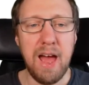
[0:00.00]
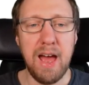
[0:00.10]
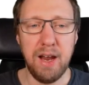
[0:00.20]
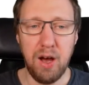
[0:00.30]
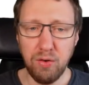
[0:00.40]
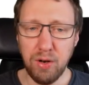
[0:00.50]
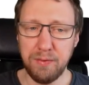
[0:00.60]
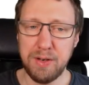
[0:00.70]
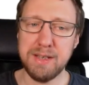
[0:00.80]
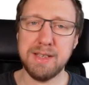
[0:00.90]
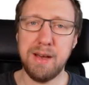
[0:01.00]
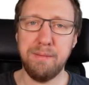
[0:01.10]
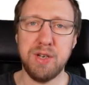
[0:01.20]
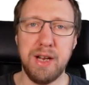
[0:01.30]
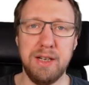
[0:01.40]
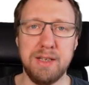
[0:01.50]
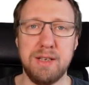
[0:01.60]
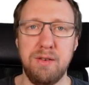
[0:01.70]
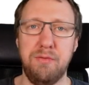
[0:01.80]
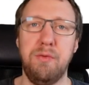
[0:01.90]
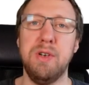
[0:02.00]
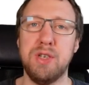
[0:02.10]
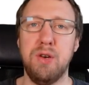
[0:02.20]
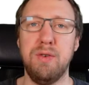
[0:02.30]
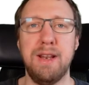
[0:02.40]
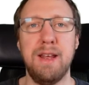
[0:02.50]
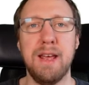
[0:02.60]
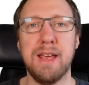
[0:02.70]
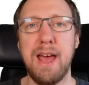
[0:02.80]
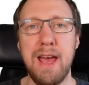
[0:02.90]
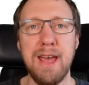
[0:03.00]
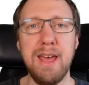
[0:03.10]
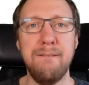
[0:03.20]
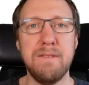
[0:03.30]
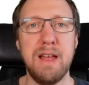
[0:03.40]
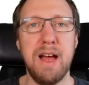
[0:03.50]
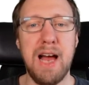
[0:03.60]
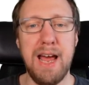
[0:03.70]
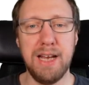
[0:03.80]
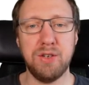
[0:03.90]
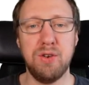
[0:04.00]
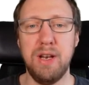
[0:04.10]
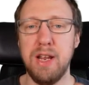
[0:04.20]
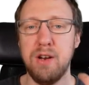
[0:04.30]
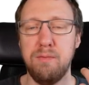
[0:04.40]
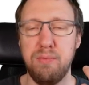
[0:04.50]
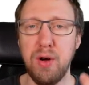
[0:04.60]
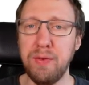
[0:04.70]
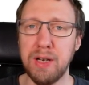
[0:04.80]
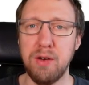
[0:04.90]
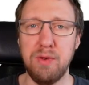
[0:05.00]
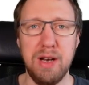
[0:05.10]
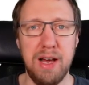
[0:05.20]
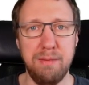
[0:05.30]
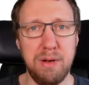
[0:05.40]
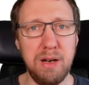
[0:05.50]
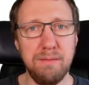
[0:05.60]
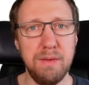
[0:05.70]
And out of these sub-channels, we will show that k are actually perfectly reliable.